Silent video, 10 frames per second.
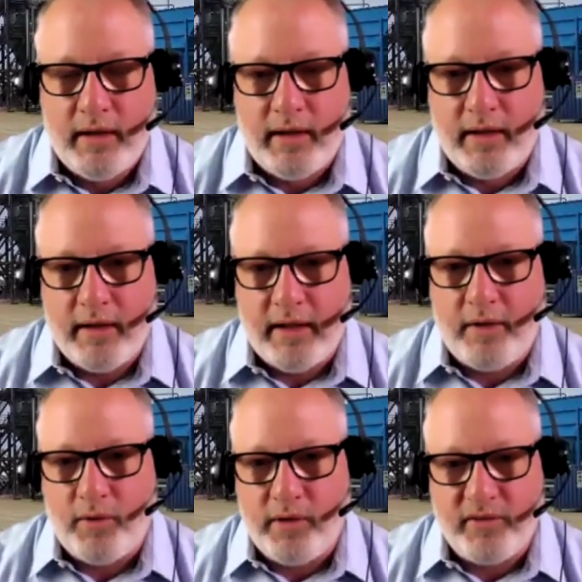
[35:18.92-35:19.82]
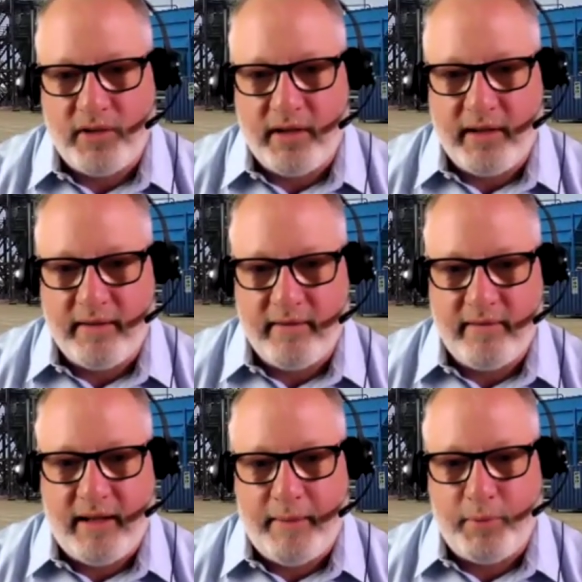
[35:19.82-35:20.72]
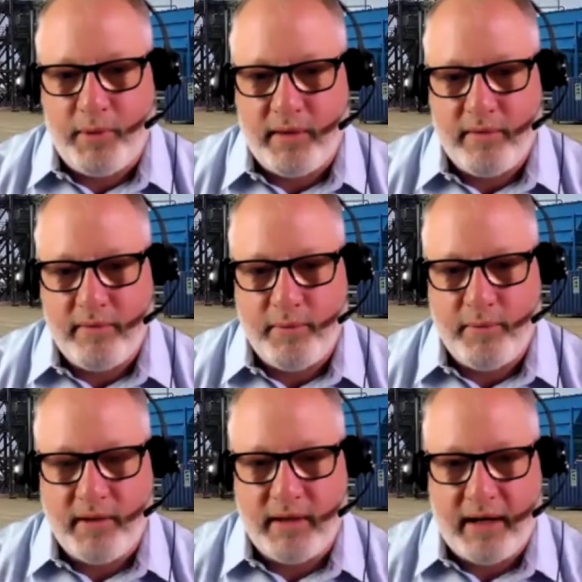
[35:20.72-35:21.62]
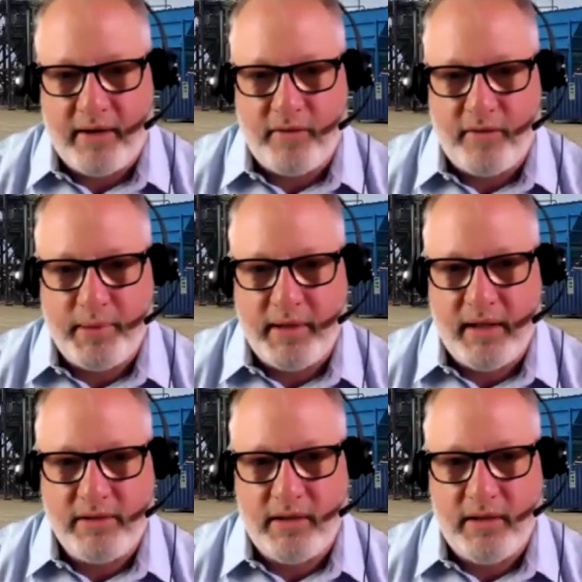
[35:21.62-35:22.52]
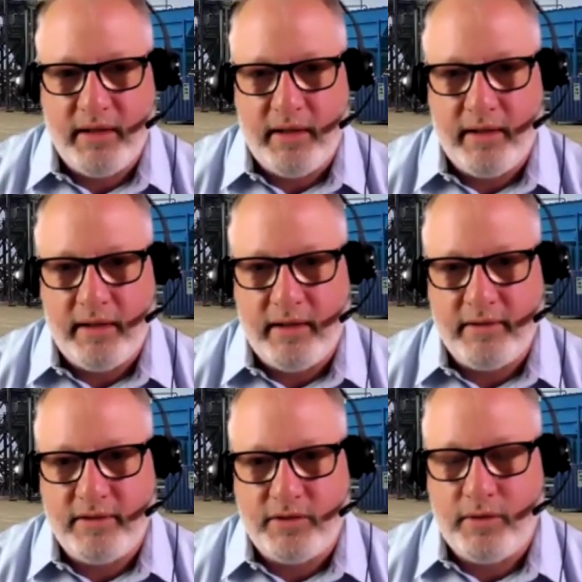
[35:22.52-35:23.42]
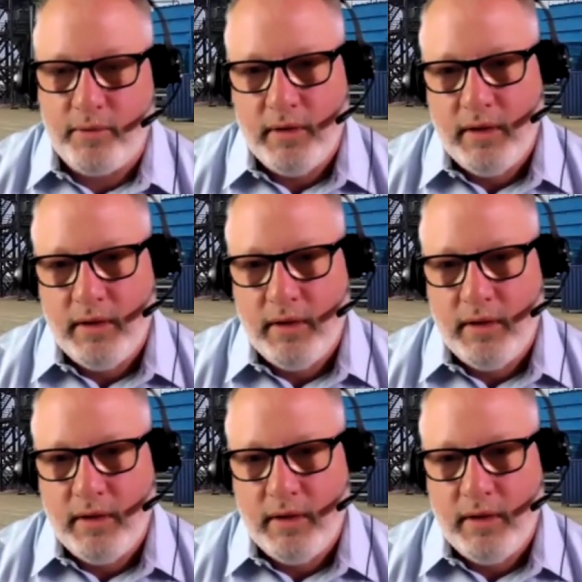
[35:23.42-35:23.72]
that oil is going to get slapped with a tariff potentially, and just